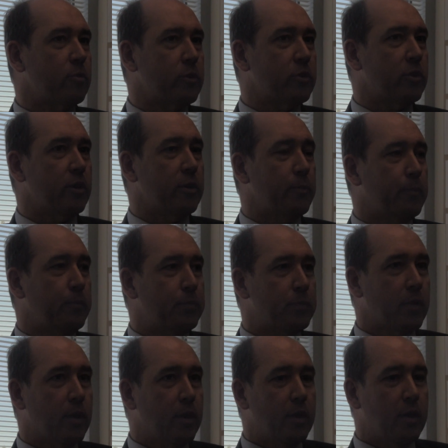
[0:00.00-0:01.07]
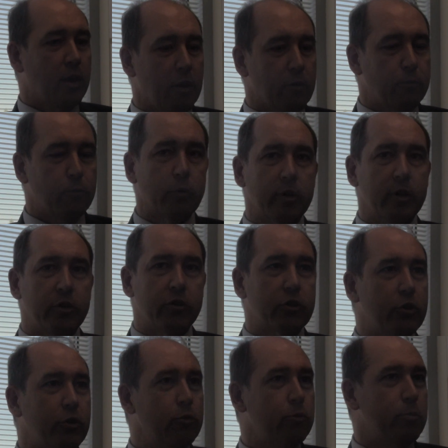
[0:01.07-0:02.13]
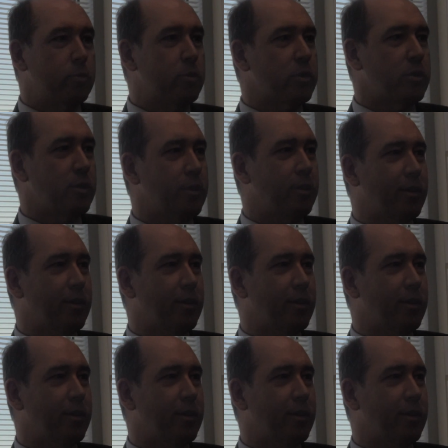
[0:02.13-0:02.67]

which are 4-inch cubes,